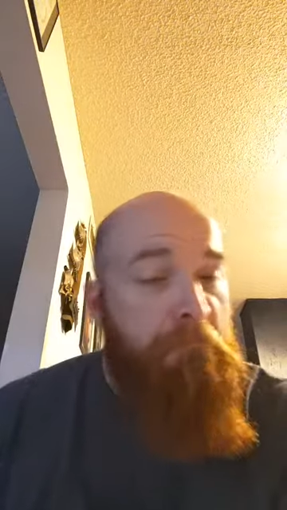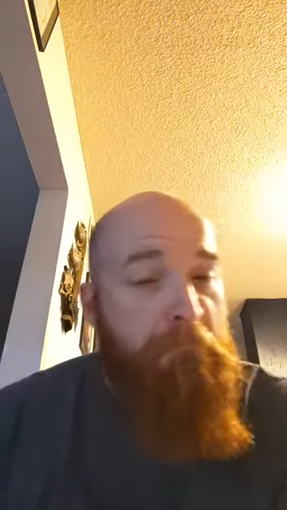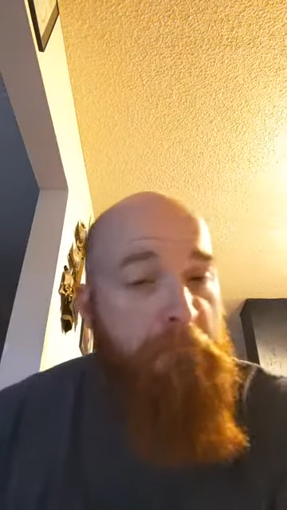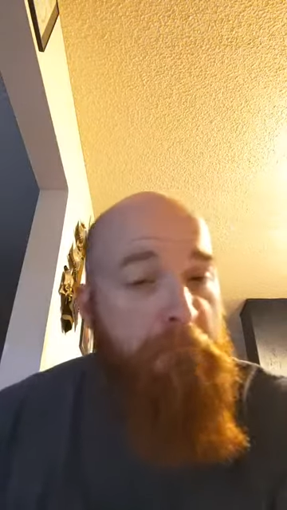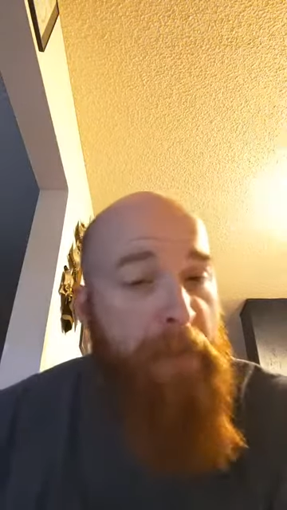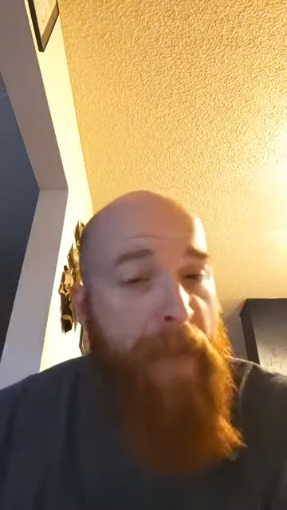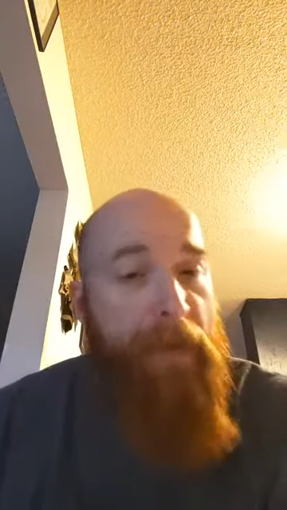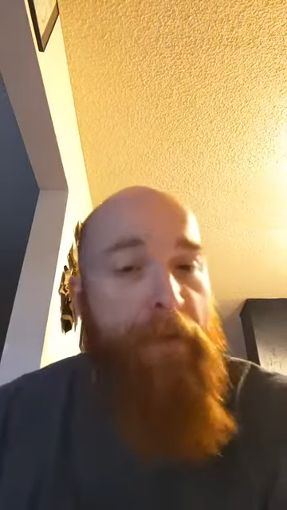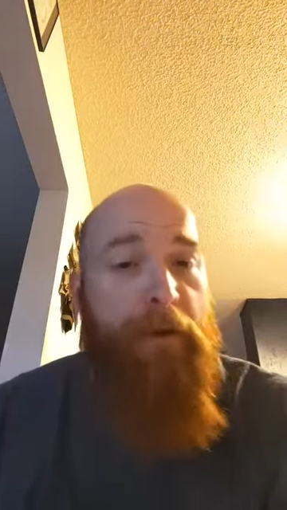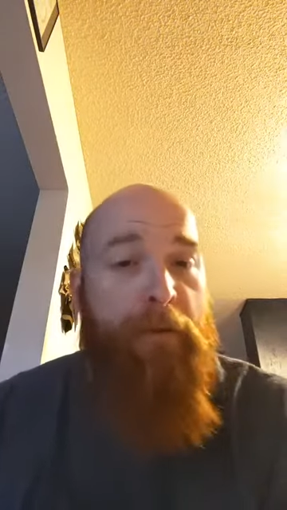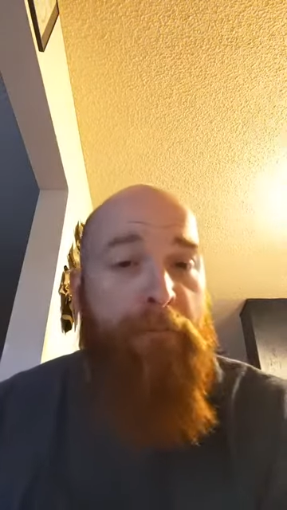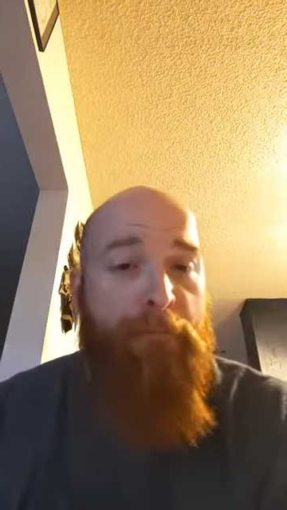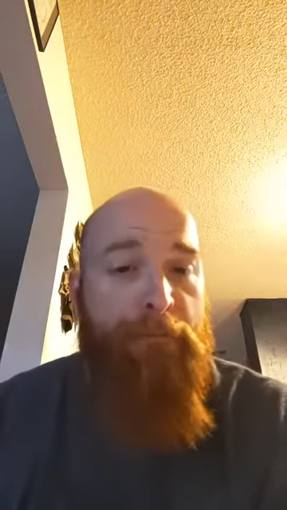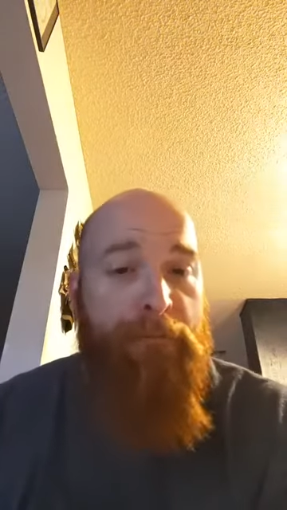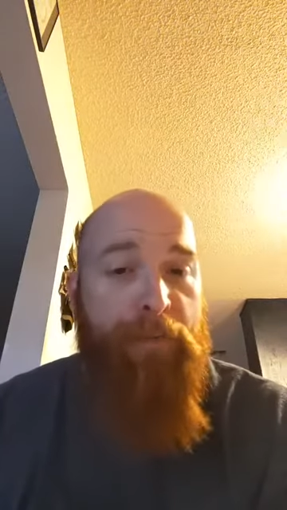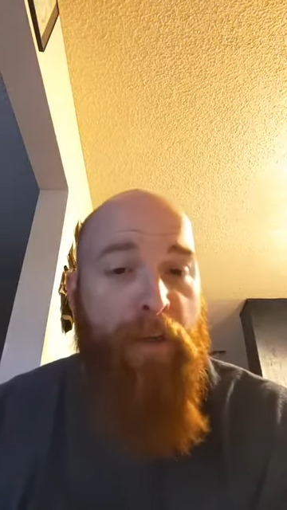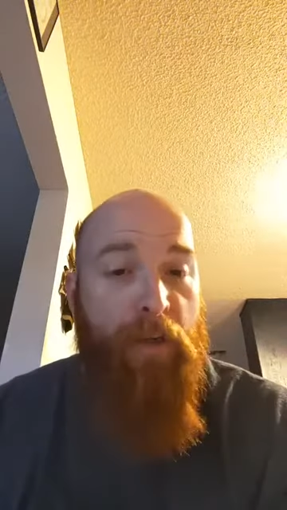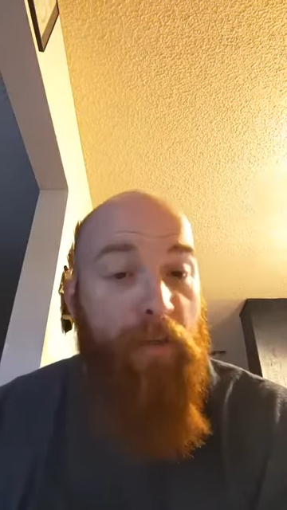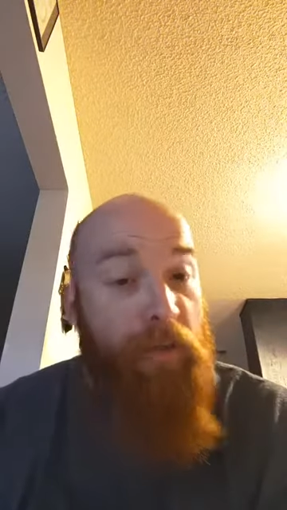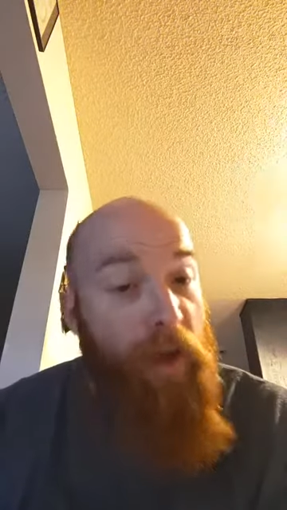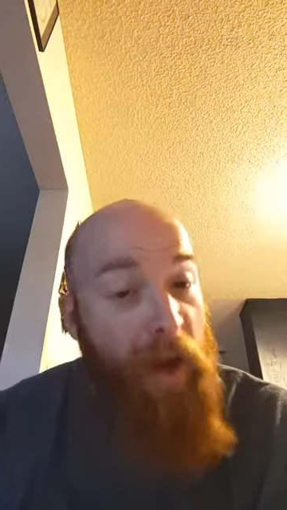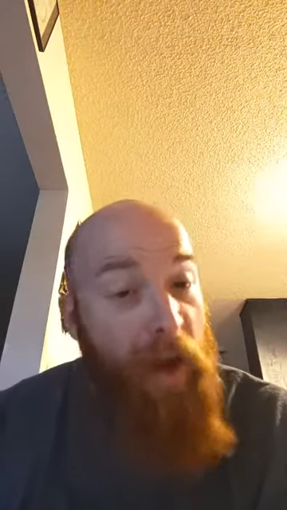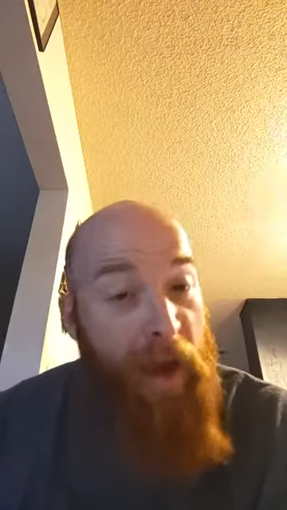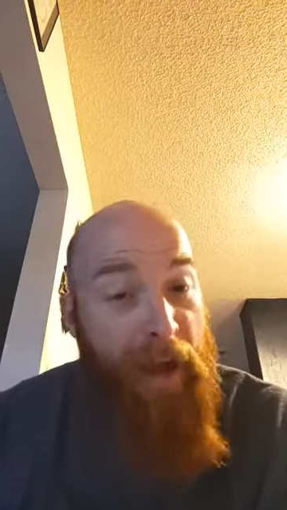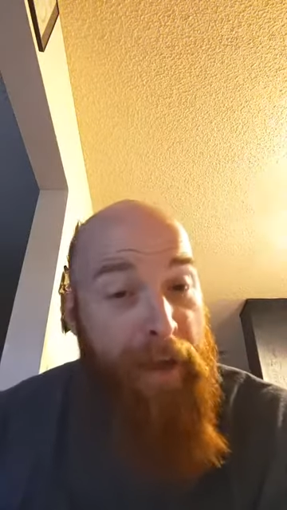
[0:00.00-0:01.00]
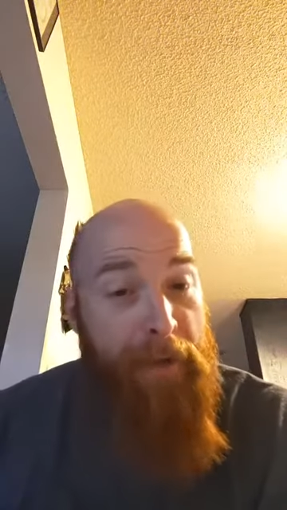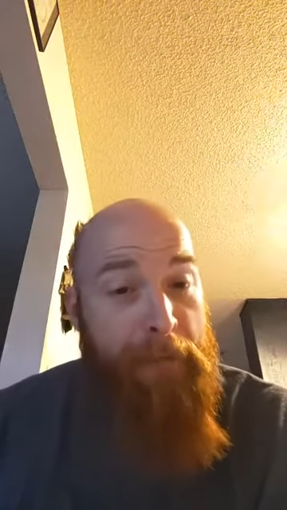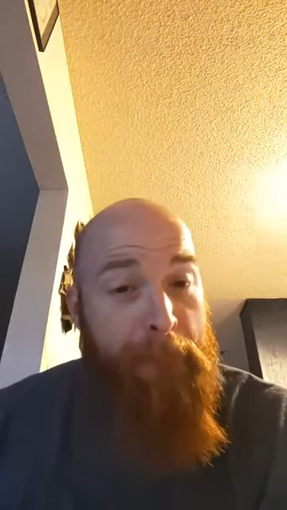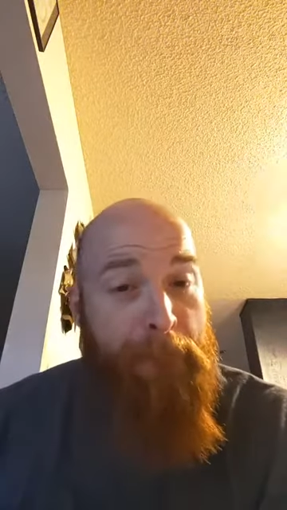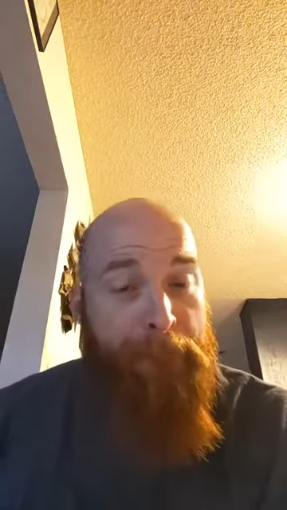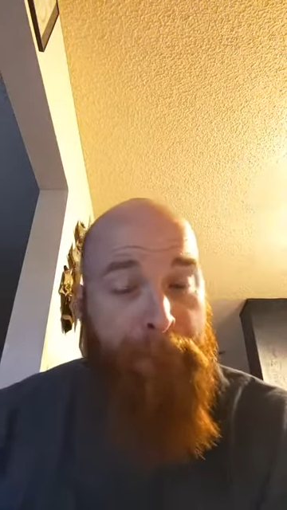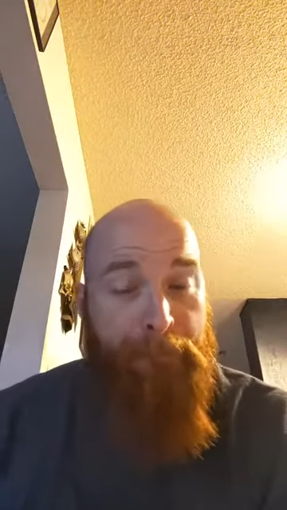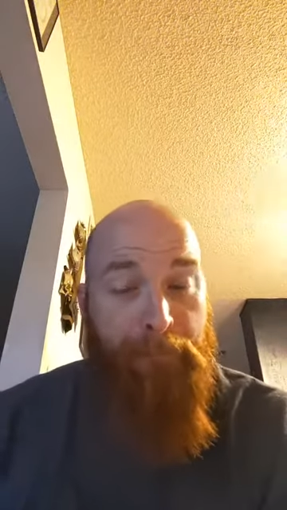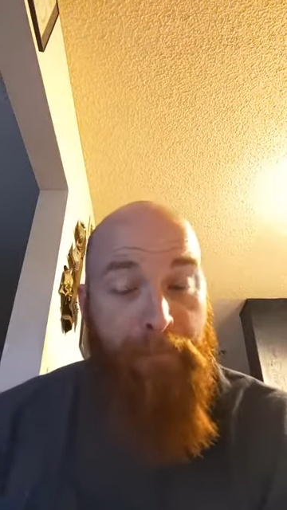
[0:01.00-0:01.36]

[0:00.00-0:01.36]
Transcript: I don't know. A lot?